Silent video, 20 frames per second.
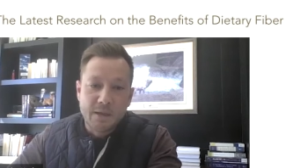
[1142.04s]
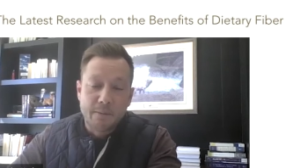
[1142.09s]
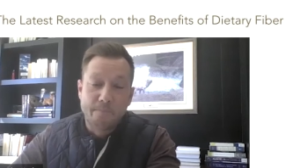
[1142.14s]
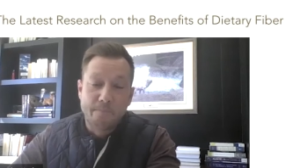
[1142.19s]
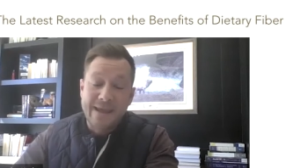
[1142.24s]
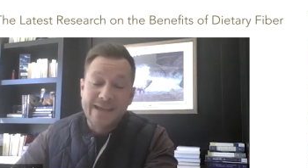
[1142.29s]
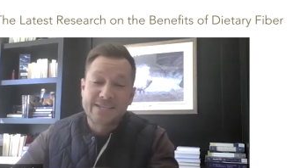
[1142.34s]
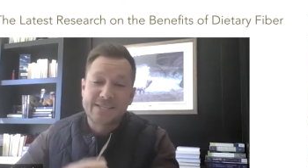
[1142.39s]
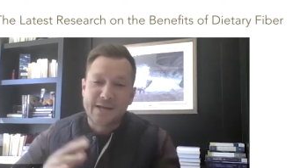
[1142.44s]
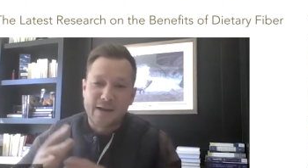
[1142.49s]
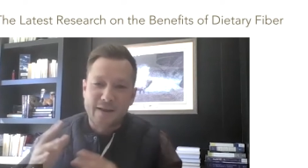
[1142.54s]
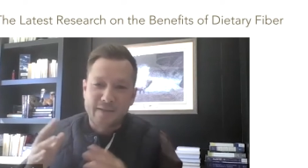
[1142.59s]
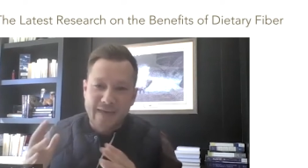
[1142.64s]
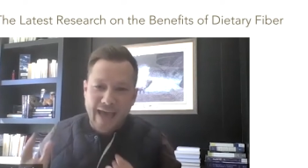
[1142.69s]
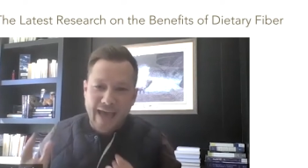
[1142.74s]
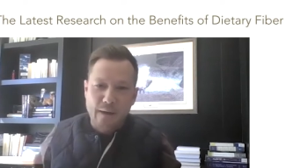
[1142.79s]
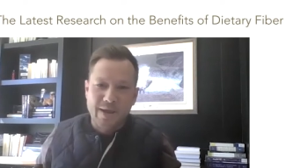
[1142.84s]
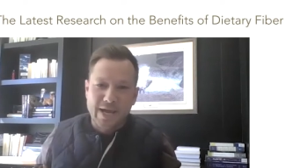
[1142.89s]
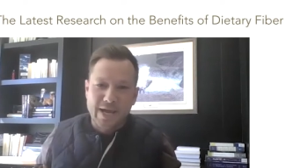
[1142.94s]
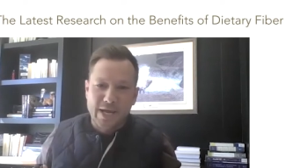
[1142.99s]
Based on
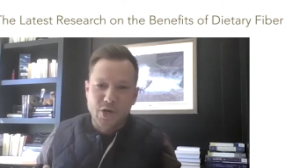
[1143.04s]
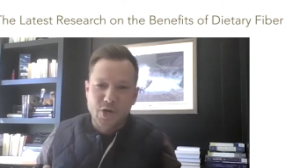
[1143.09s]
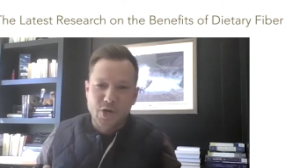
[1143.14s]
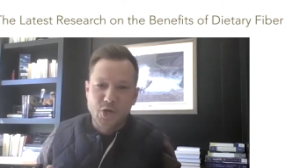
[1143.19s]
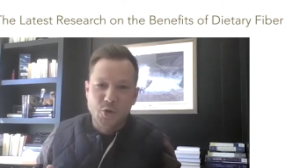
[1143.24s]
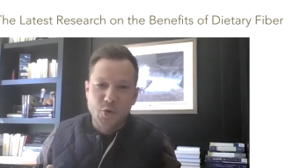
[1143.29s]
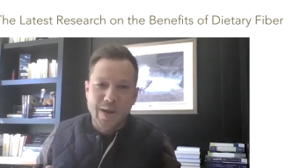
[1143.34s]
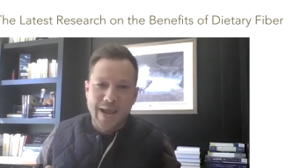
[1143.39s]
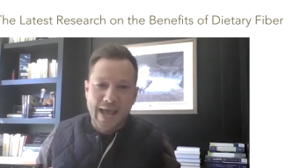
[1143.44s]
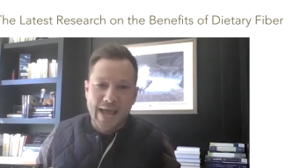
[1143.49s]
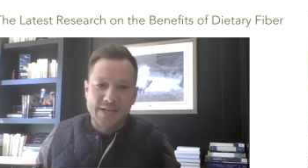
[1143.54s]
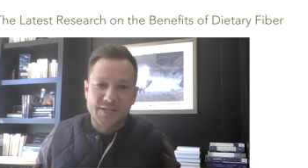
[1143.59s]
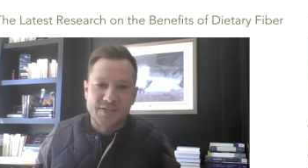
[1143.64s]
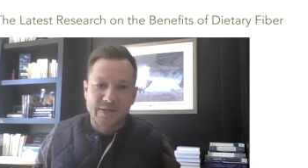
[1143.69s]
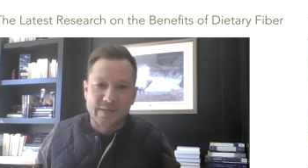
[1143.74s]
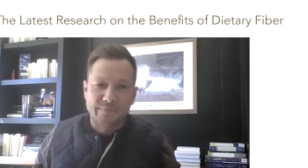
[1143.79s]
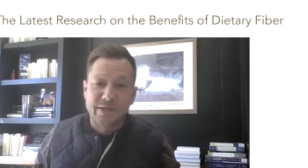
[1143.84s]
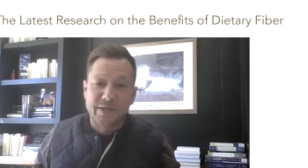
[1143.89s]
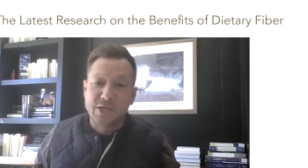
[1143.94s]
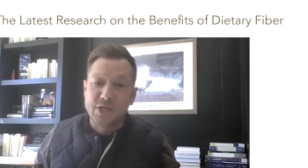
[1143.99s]
that, we kind of knew we had
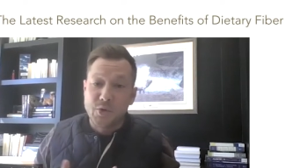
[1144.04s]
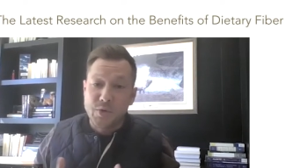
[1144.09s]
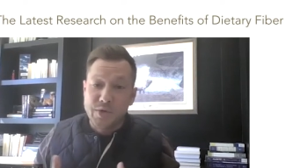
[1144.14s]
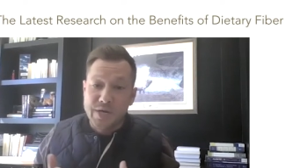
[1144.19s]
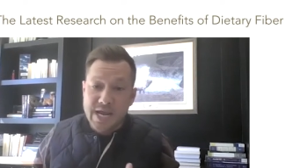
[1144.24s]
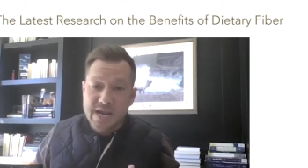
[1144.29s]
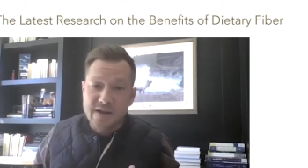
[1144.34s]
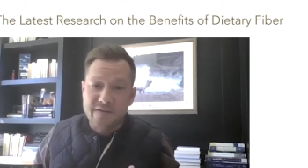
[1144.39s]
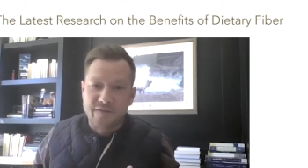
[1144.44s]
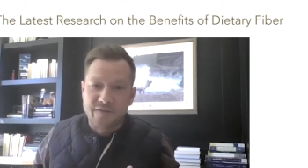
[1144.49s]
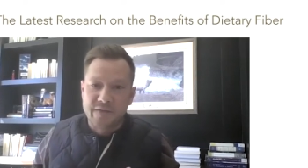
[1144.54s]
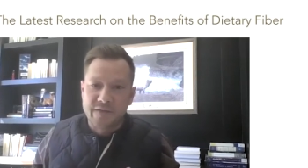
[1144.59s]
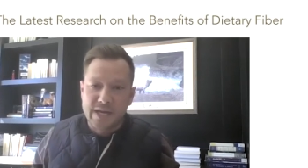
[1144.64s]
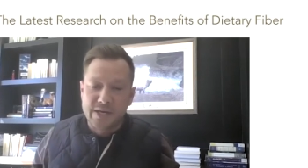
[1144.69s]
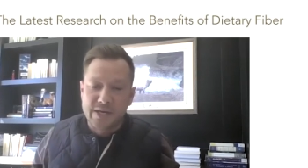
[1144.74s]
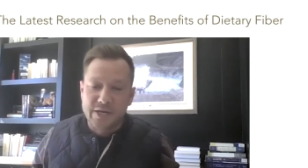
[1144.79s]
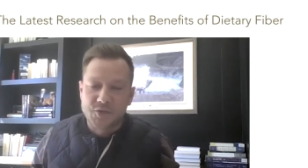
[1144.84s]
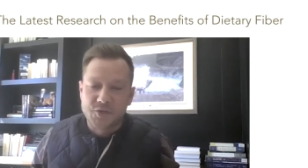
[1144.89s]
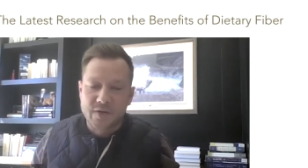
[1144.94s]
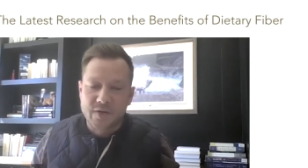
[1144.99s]
something unique for the
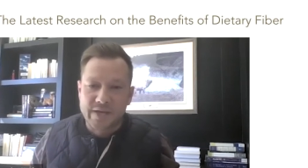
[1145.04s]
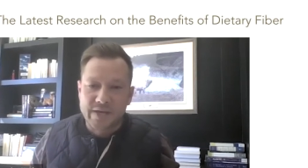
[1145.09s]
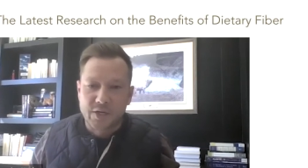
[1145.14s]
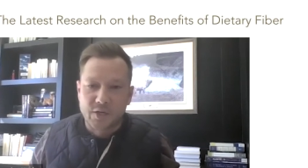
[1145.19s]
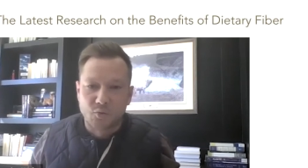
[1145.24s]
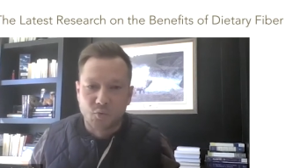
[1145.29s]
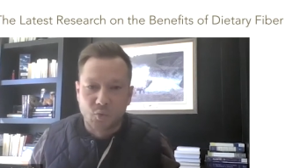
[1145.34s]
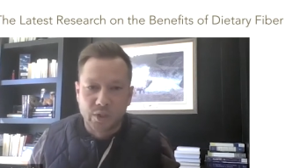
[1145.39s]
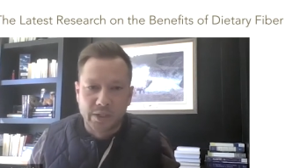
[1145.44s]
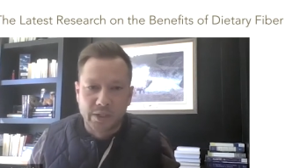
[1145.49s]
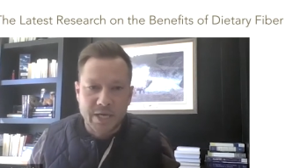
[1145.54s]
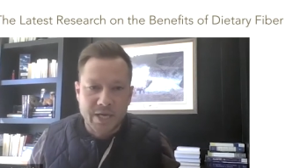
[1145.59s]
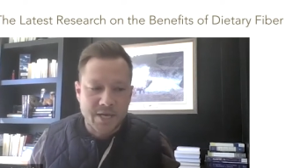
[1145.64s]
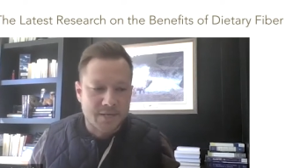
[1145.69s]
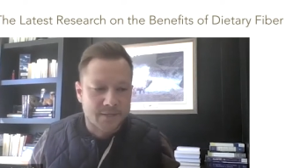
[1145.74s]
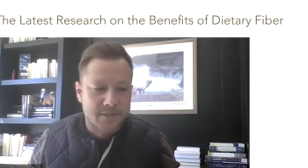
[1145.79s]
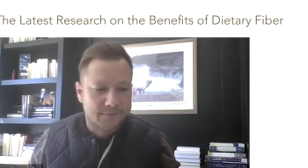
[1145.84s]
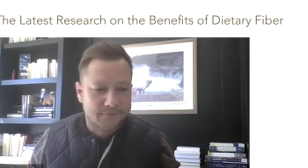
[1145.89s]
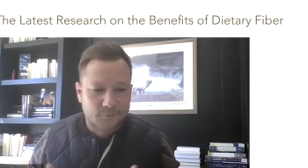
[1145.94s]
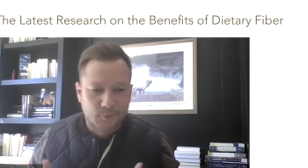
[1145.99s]
industry that could
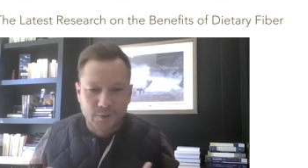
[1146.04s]
really